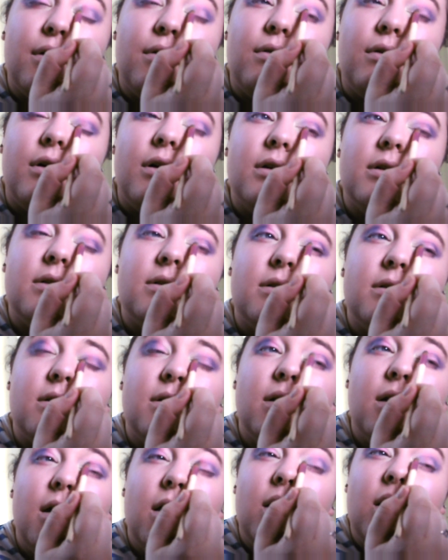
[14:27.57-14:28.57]
across.
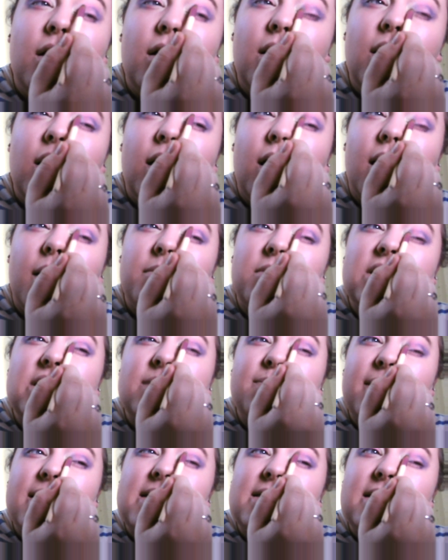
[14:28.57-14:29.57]
I'm
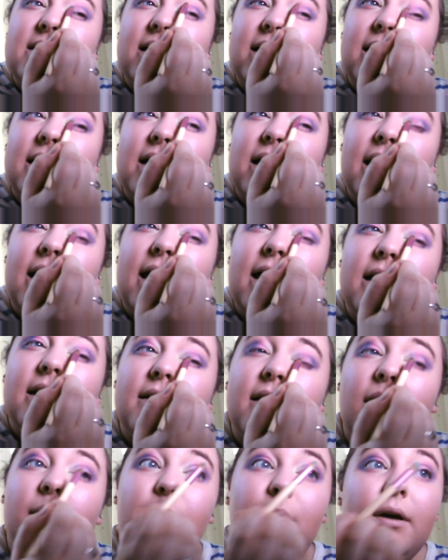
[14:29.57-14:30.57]
just basically going to
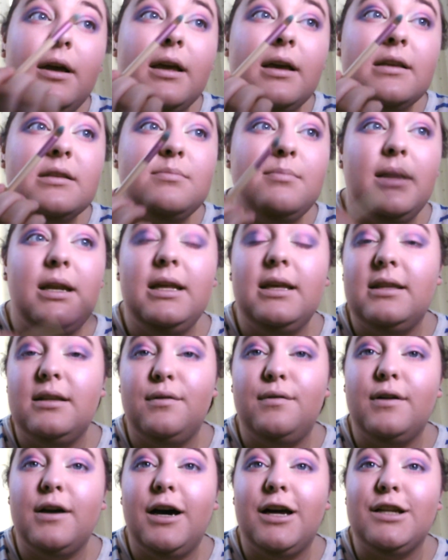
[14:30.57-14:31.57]
end up putting as many
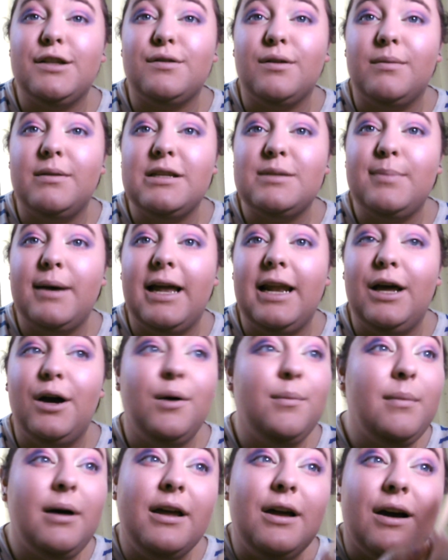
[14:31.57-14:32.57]
different colours on this palette
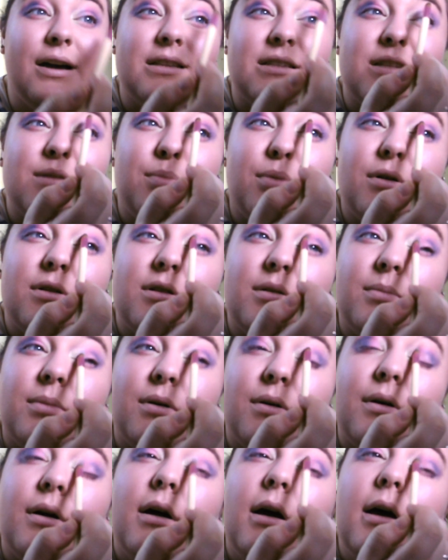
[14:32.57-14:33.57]
on my eyes as
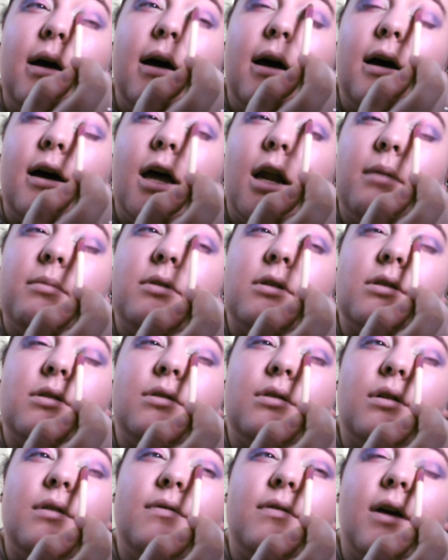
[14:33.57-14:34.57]
possible, and I'm just
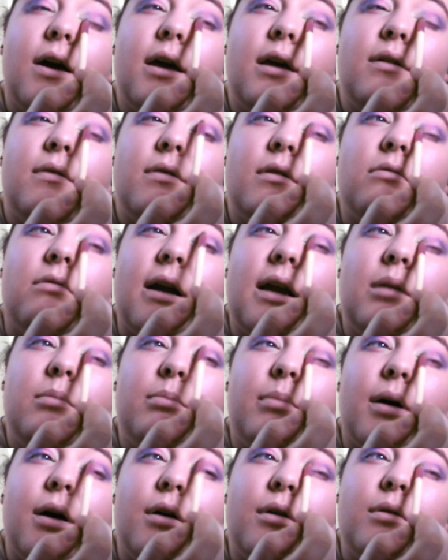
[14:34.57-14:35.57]
sort of going for
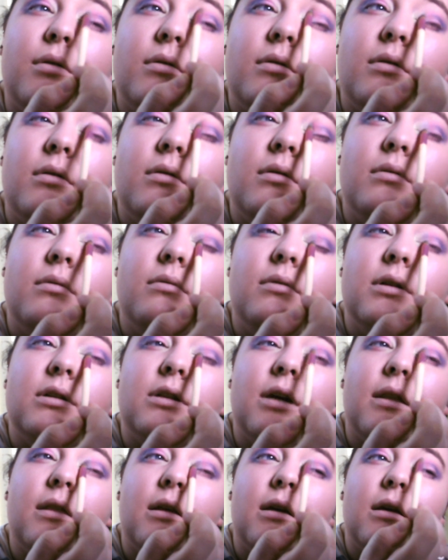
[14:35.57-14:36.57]
rainbow,
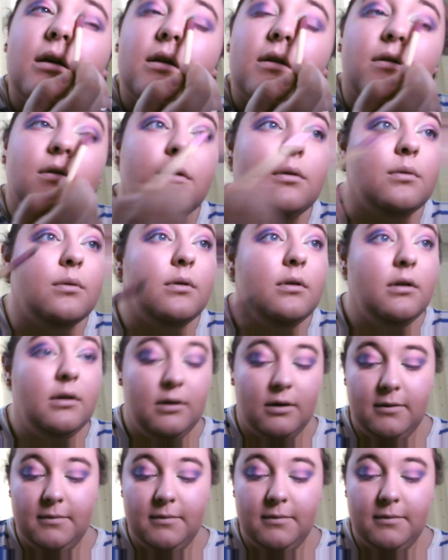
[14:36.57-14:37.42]
which I think is cool.